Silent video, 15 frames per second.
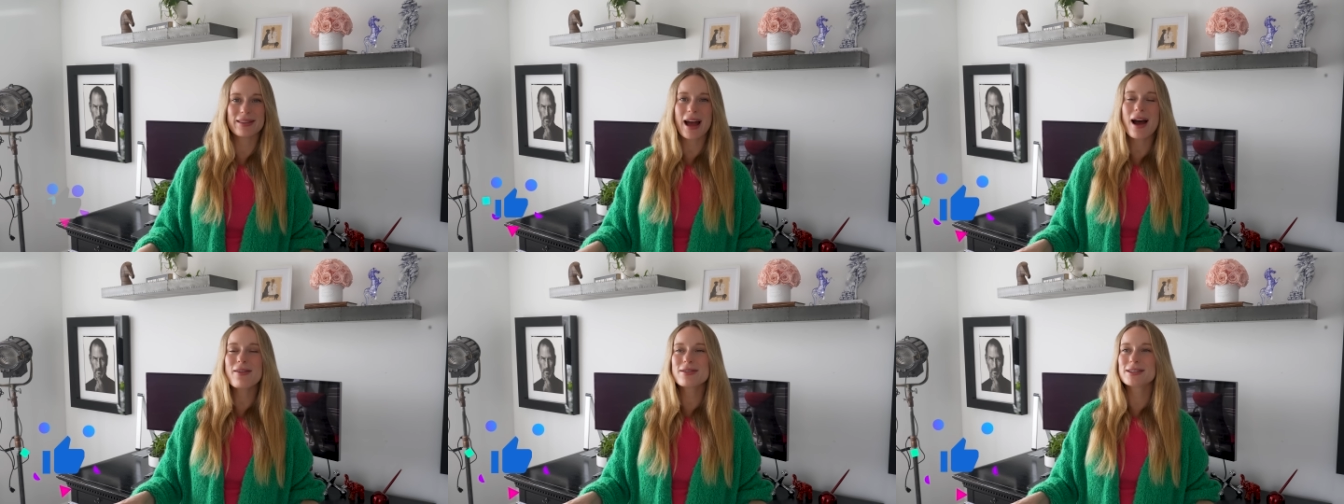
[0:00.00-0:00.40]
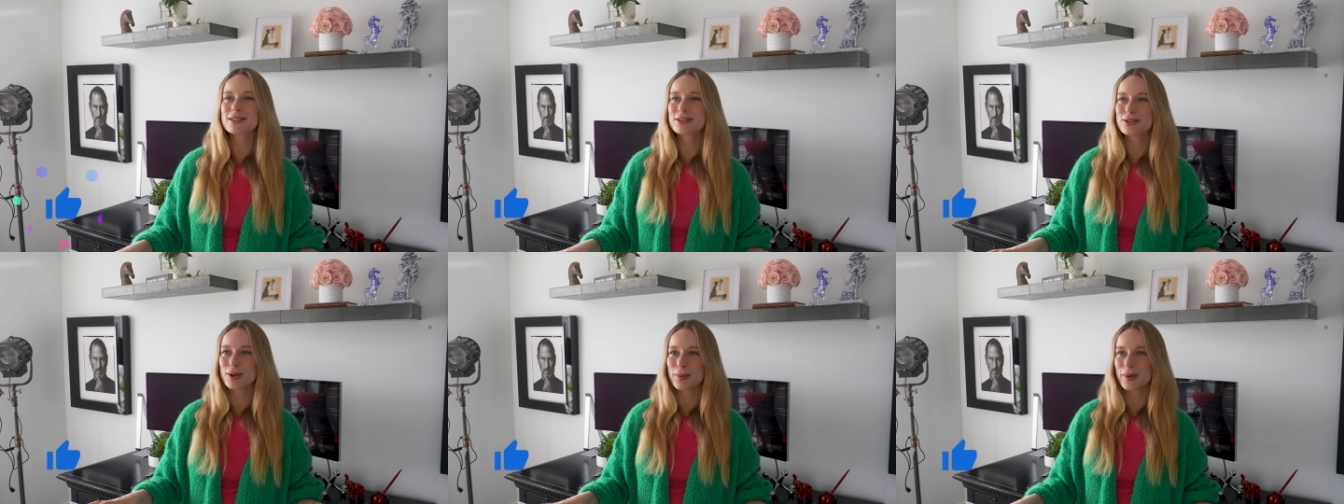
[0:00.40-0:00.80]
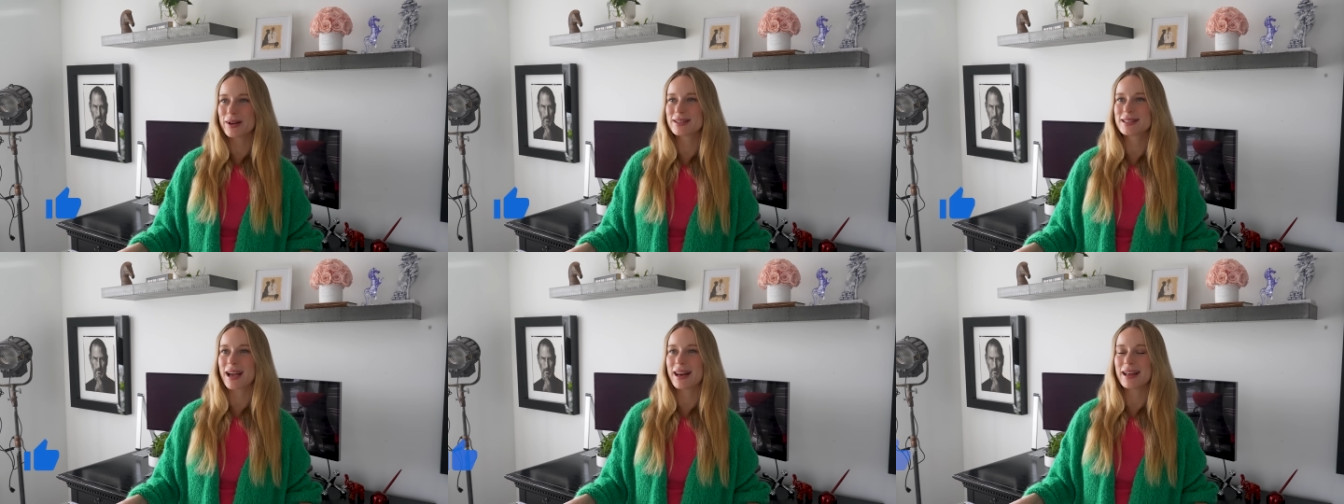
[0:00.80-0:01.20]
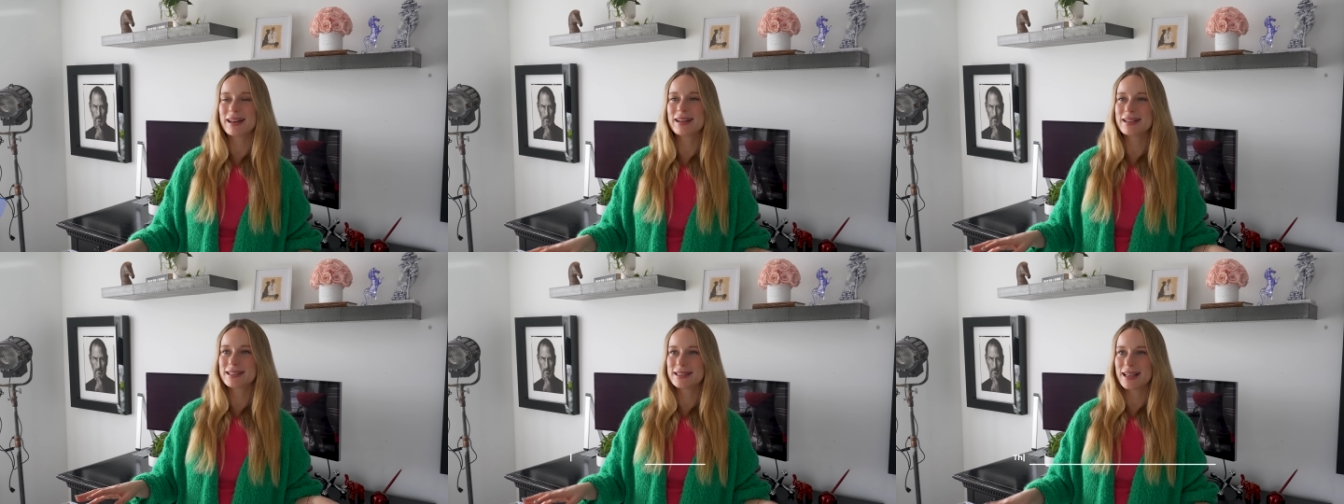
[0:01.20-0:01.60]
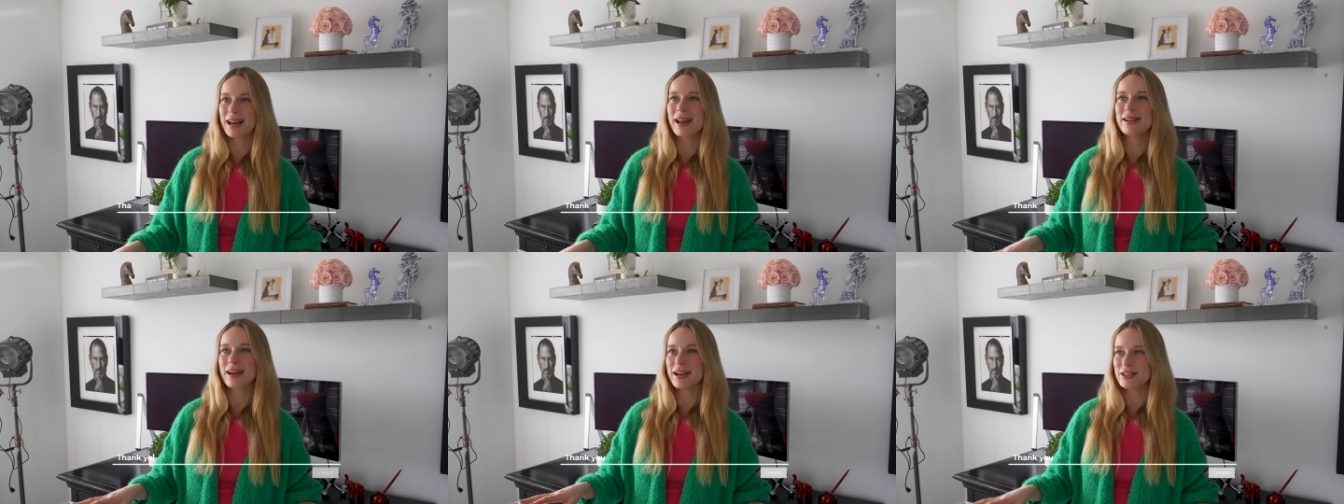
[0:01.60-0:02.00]
That was super exciting. I need to sit
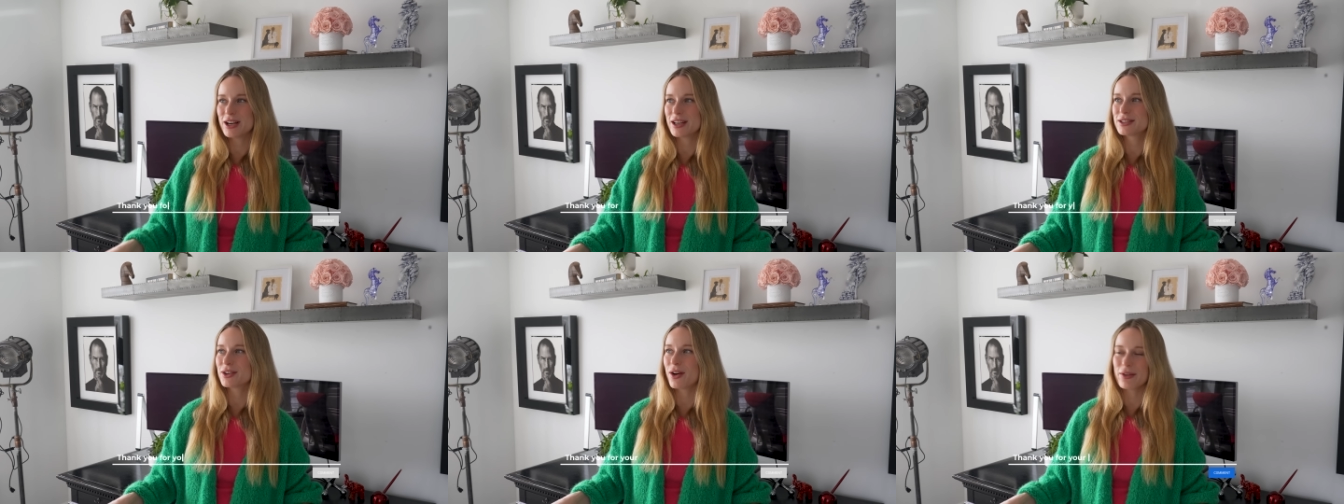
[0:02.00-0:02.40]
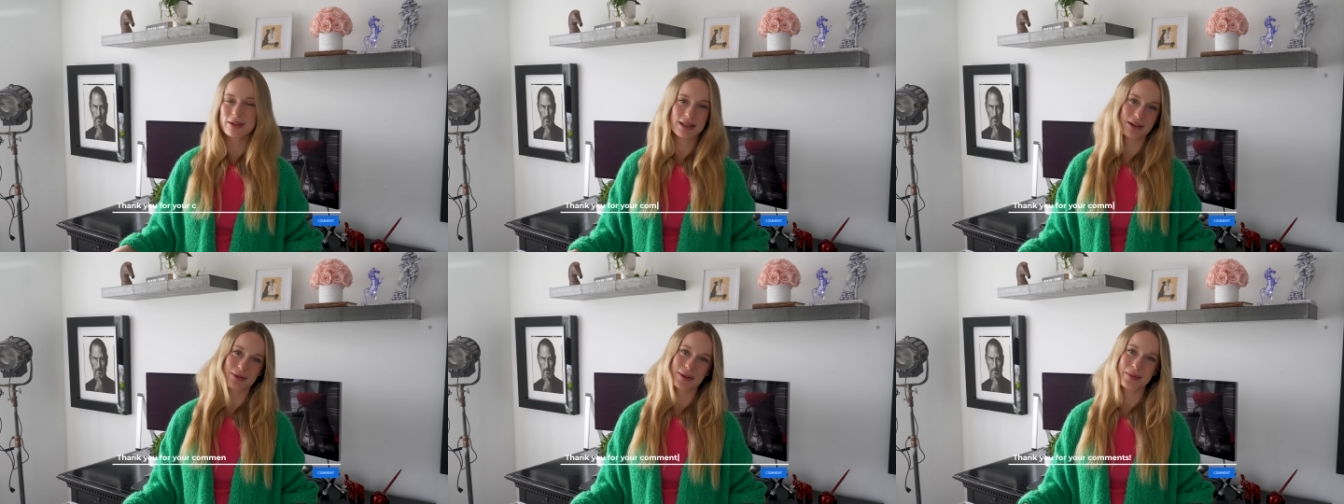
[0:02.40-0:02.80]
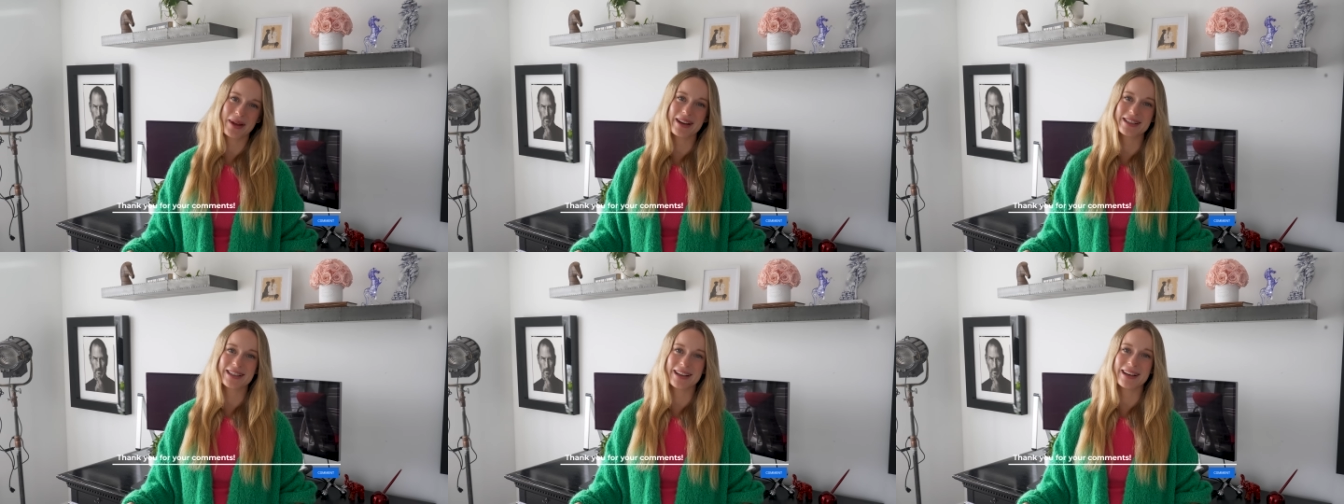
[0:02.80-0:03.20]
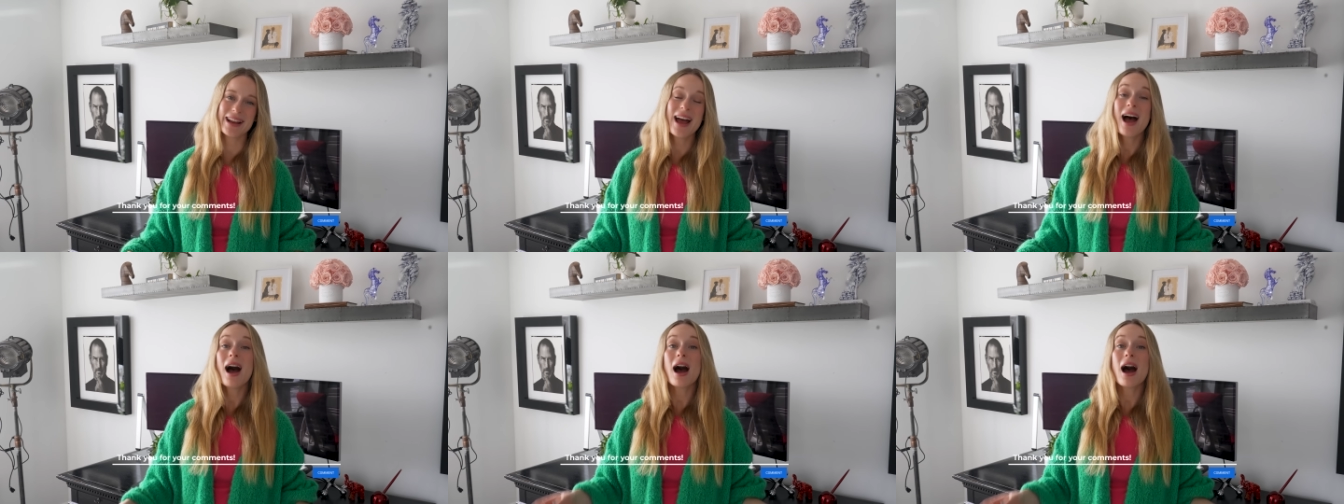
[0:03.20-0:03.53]
and digest all this information.